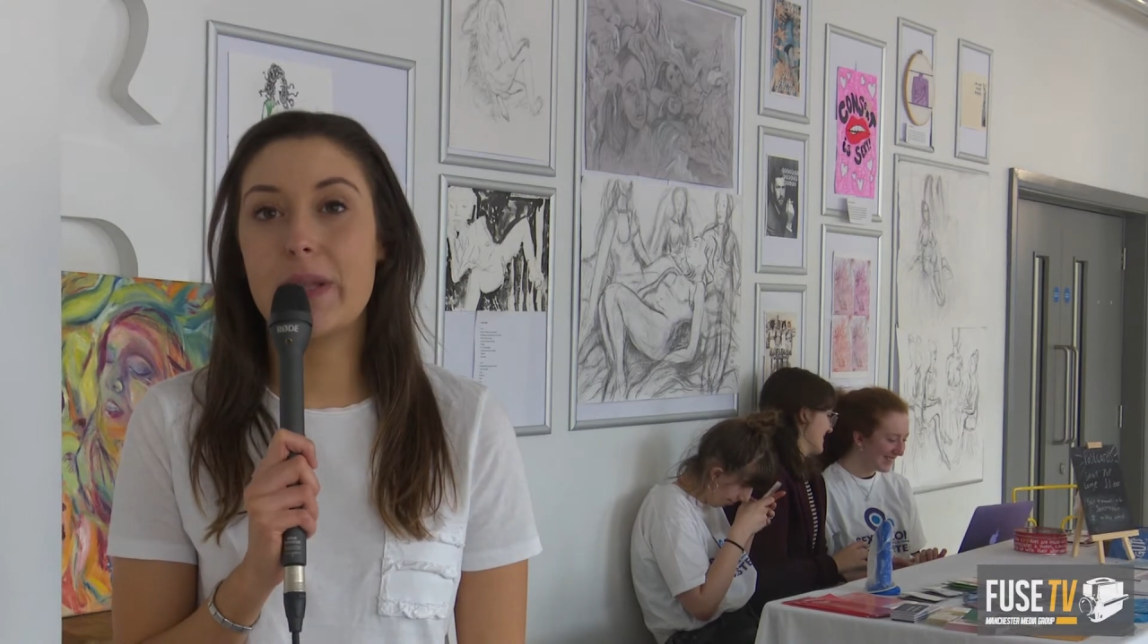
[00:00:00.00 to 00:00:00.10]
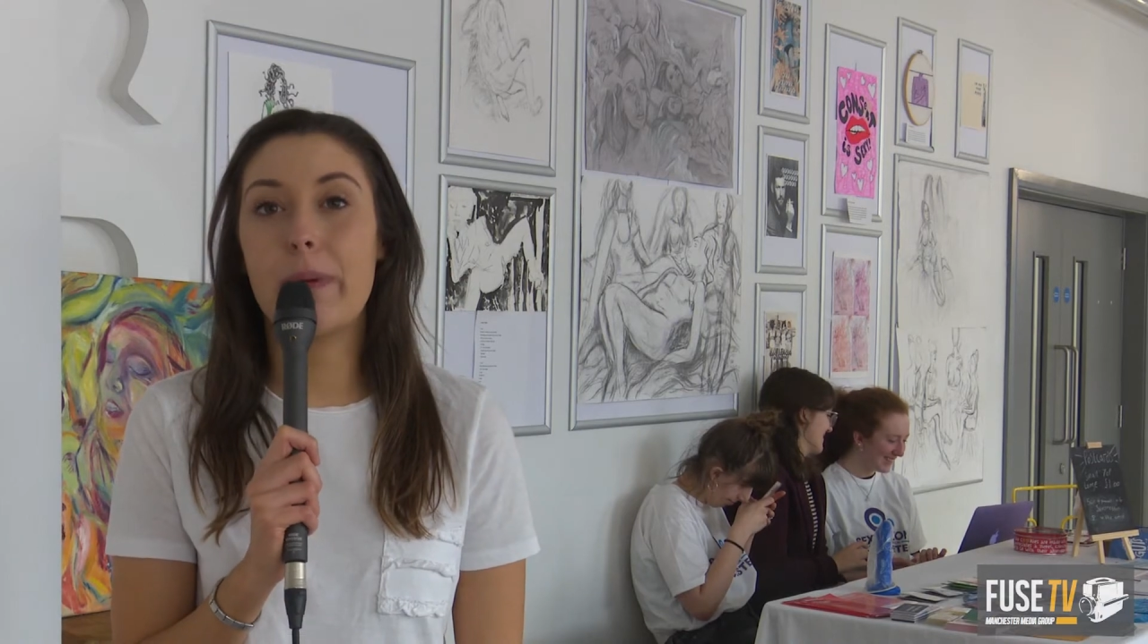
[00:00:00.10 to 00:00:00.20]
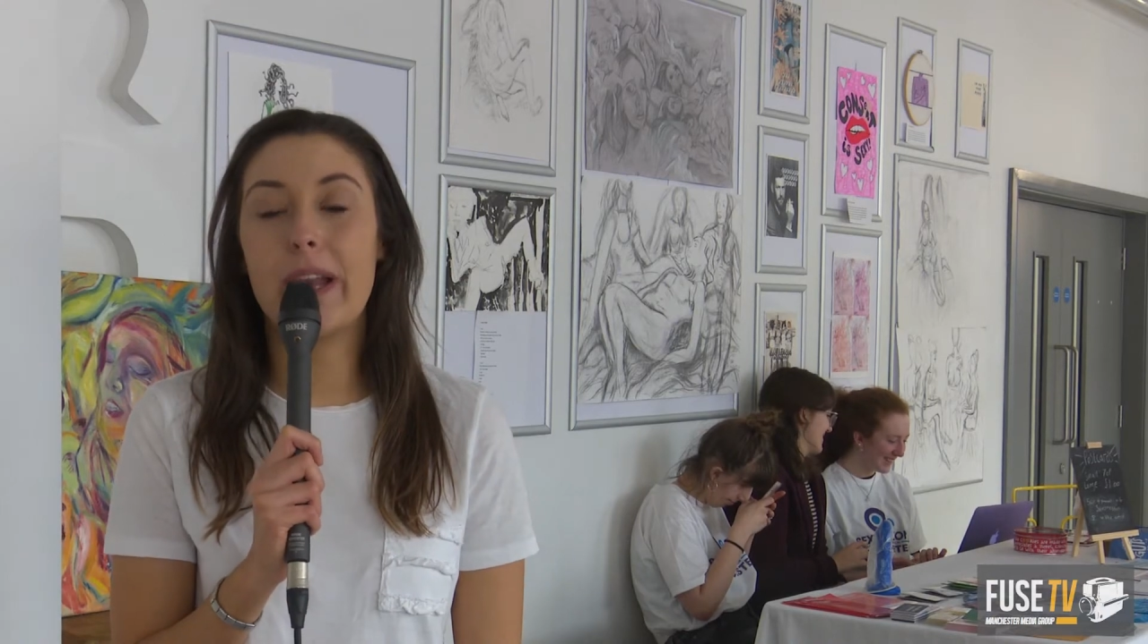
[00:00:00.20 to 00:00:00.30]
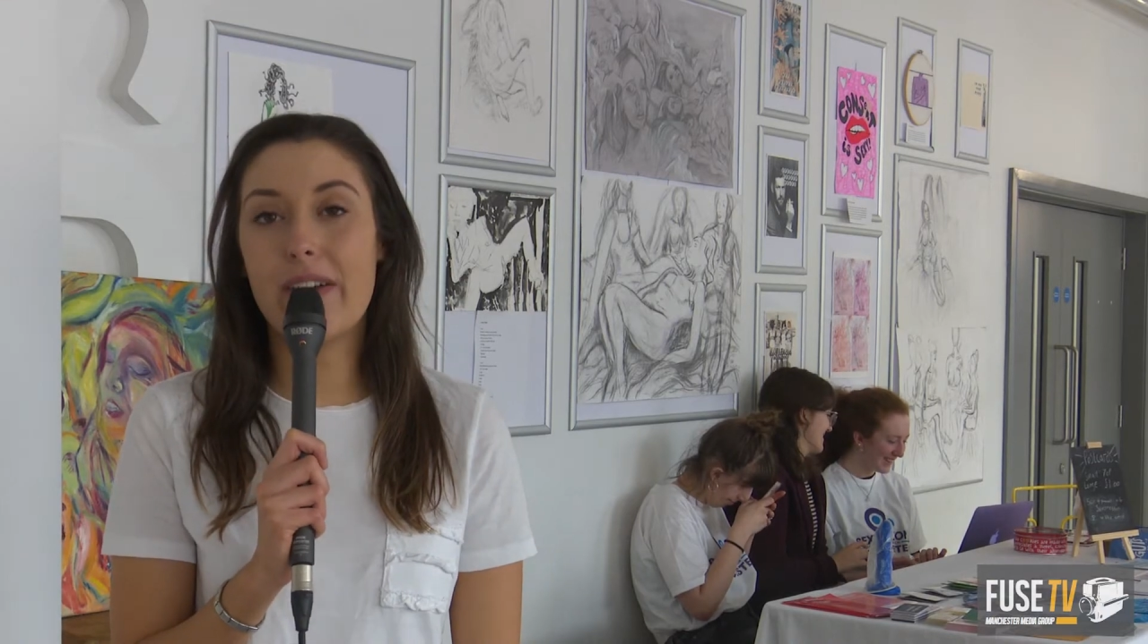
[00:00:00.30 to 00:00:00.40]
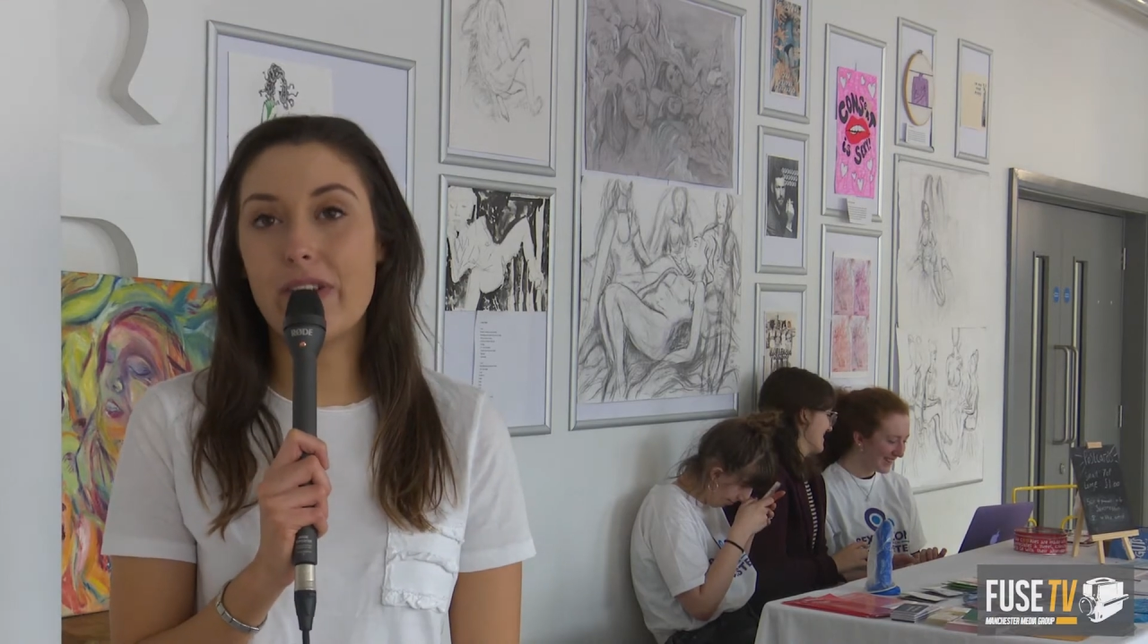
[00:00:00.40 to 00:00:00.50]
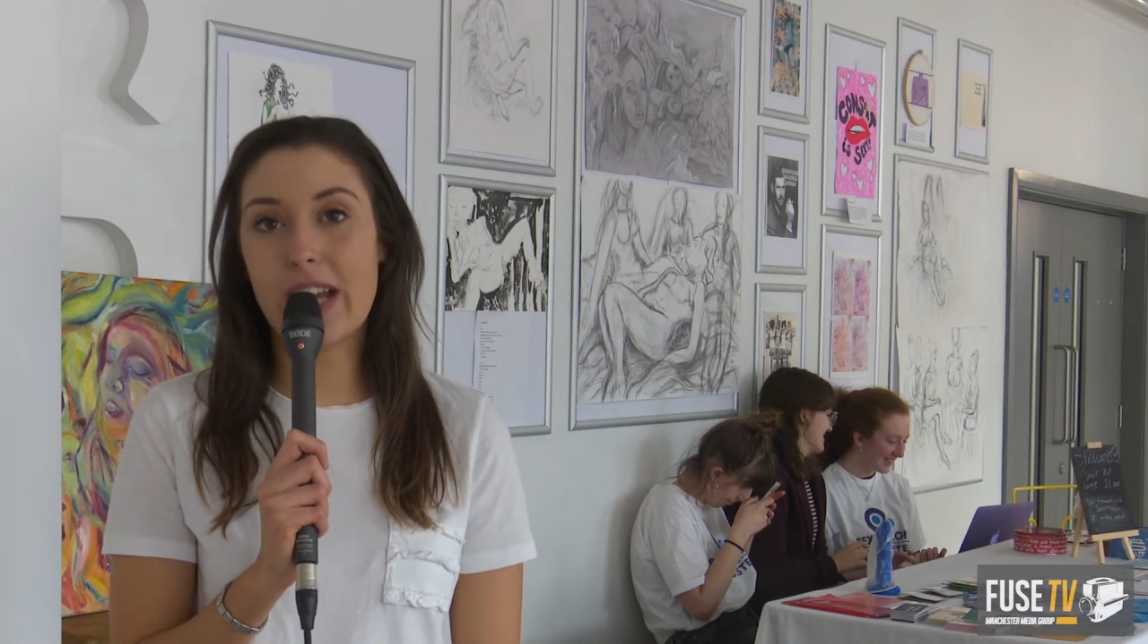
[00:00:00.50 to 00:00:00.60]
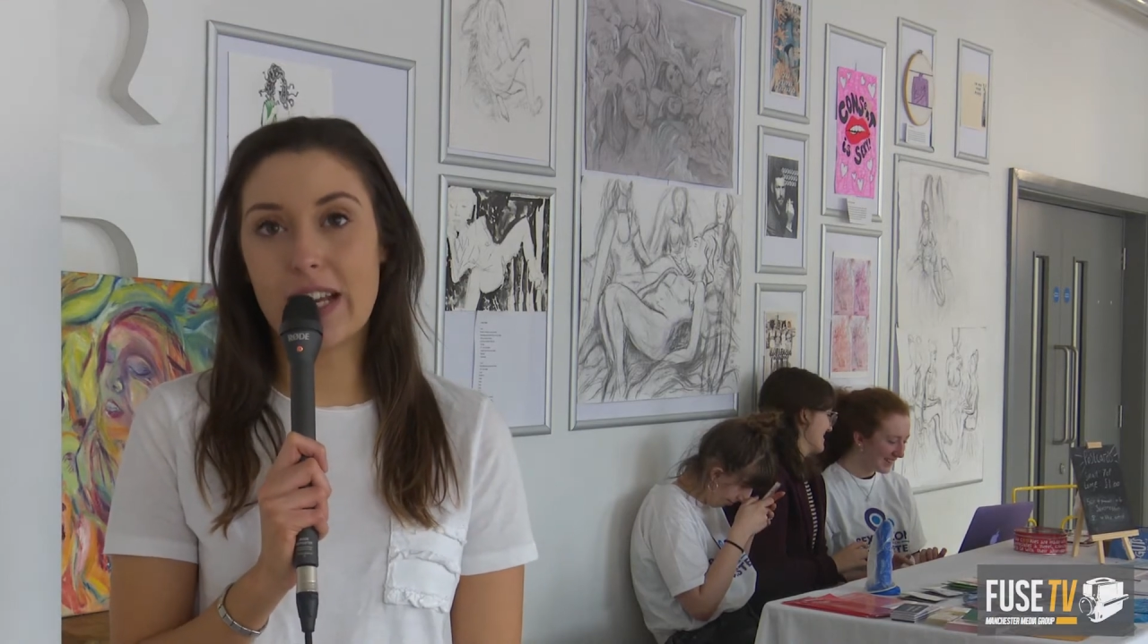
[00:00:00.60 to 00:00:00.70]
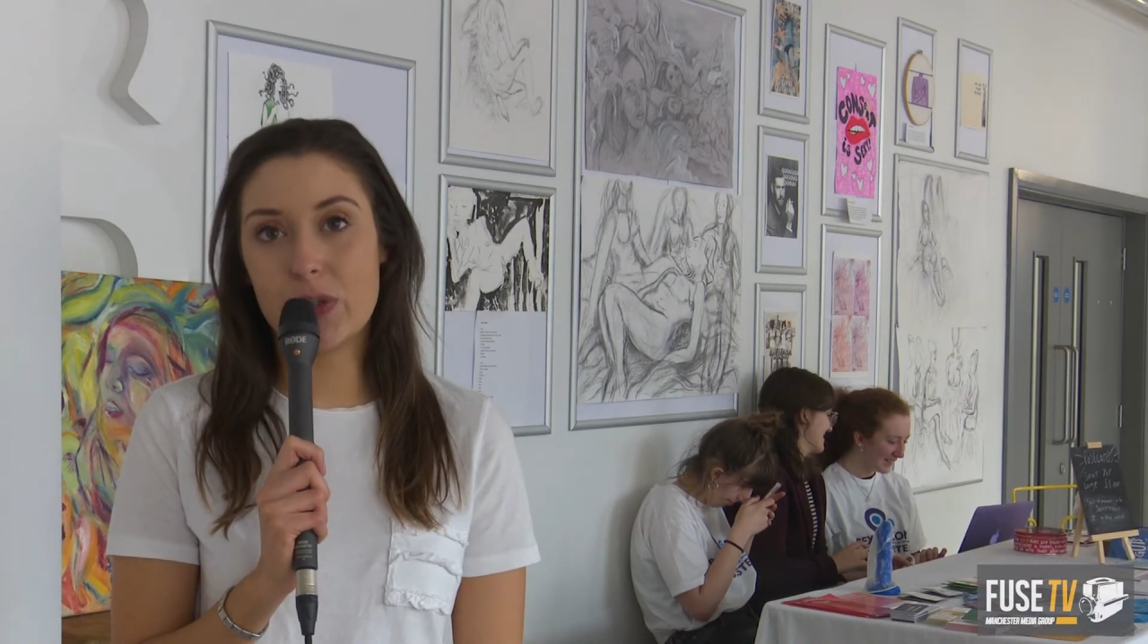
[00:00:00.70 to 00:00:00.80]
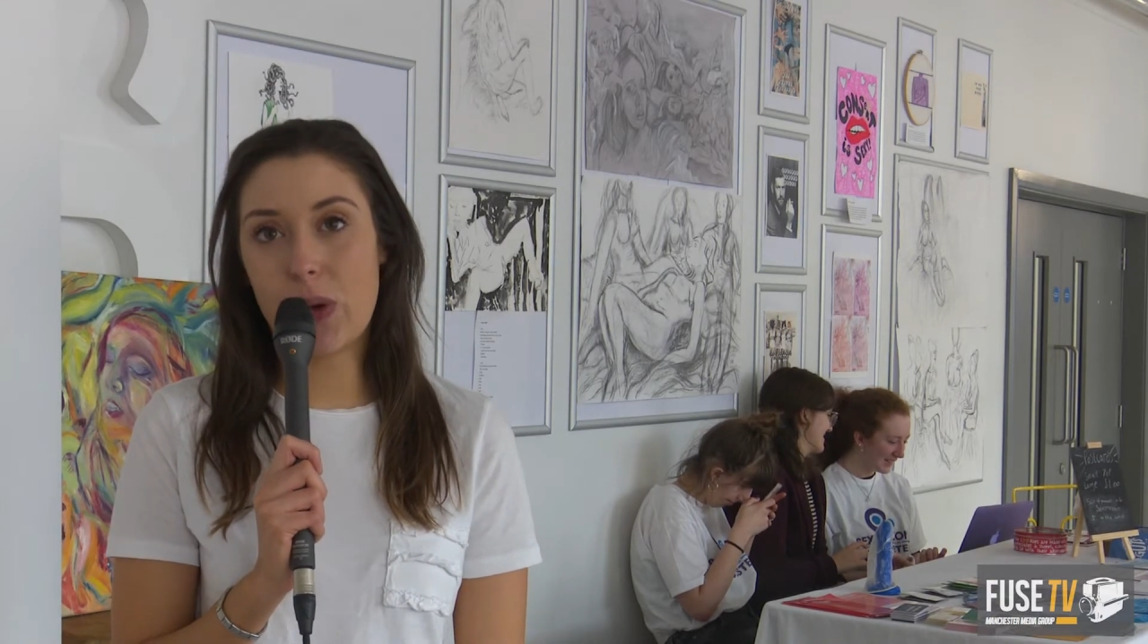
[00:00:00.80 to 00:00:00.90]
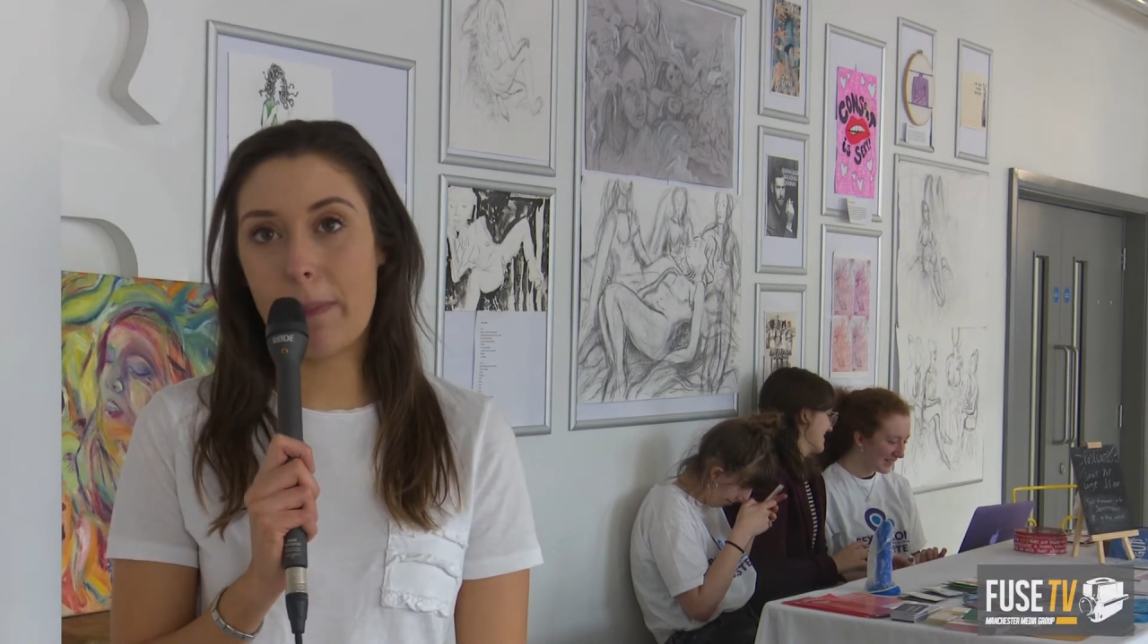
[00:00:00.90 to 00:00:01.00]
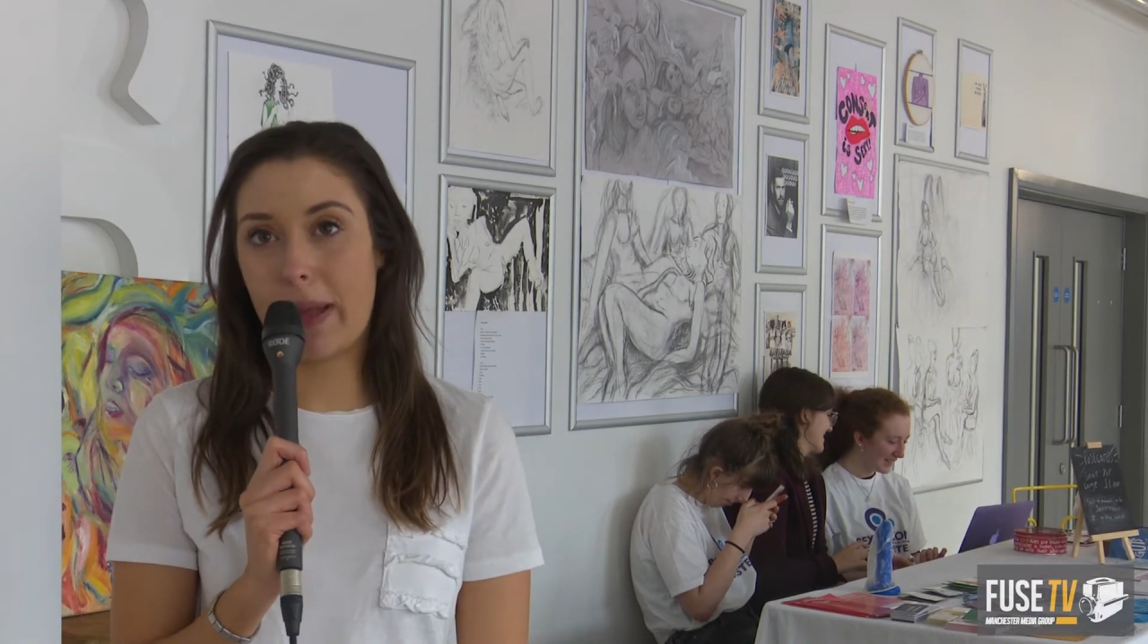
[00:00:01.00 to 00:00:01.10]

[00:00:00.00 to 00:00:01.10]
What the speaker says: the beloved Antwerp